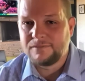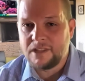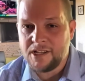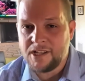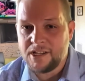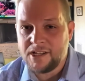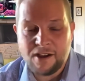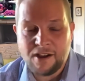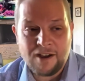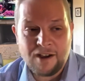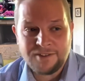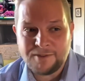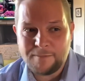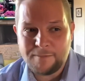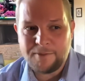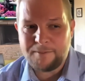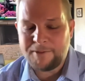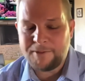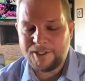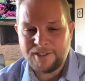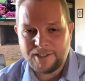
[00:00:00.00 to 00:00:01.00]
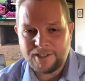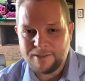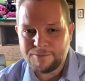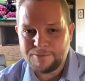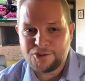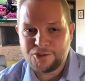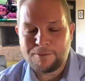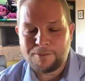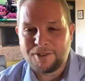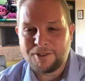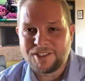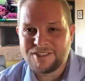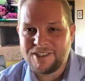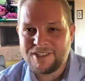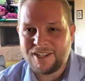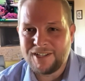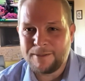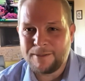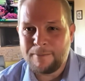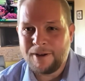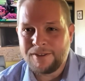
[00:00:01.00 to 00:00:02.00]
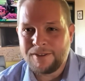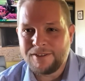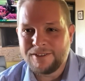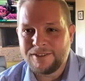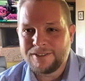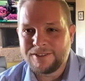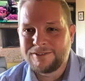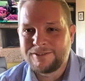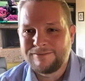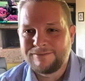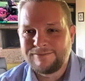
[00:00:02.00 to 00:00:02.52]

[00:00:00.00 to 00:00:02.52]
It's awesome to be here. I'm super excited about this.